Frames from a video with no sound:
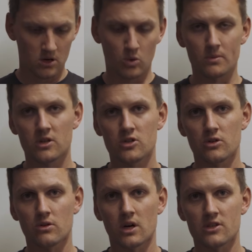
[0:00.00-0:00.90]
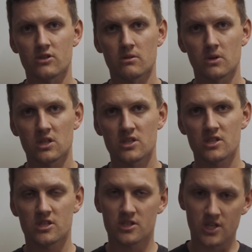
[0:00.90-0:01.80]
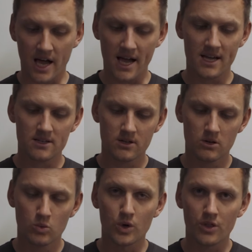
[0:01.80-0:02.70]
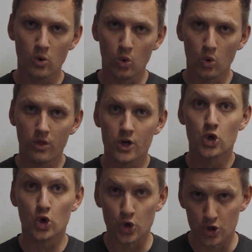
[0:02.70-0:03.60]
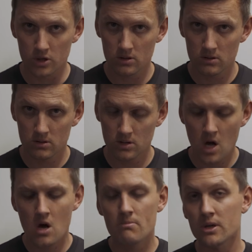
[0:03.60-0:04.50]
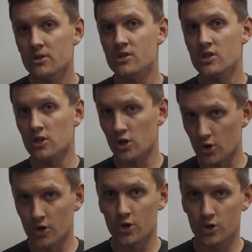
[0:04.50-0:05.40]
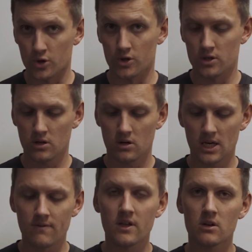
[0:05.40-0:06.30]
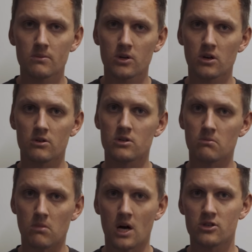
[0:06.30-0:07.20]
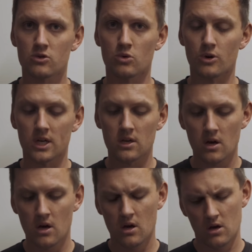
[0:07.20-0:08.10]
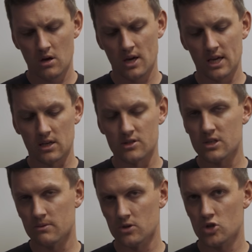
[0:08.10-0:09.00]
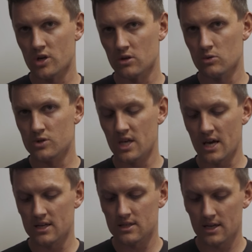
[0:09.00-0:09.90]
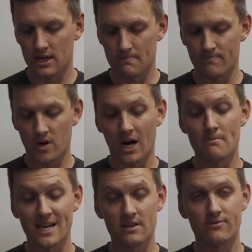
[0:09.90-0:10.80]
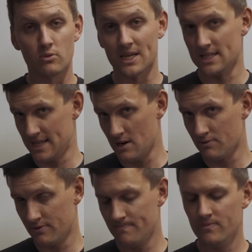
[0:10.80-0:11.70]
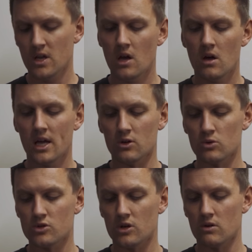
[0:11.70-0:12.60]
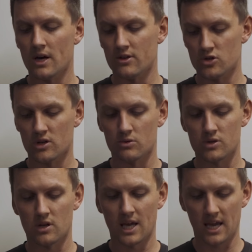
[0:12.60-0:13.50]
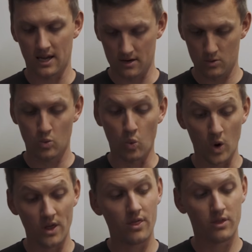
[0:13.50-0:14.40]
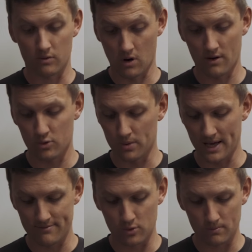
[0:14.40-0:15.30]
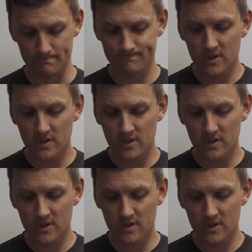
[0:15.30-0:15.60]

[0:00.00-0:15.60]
What I'm going to do, guys, is I'm going to start with all the good, because there's a lot of good, and then I'm going to go into my story and some of the struggles that I made for myself, and also other struggles that I had with the rifle platform.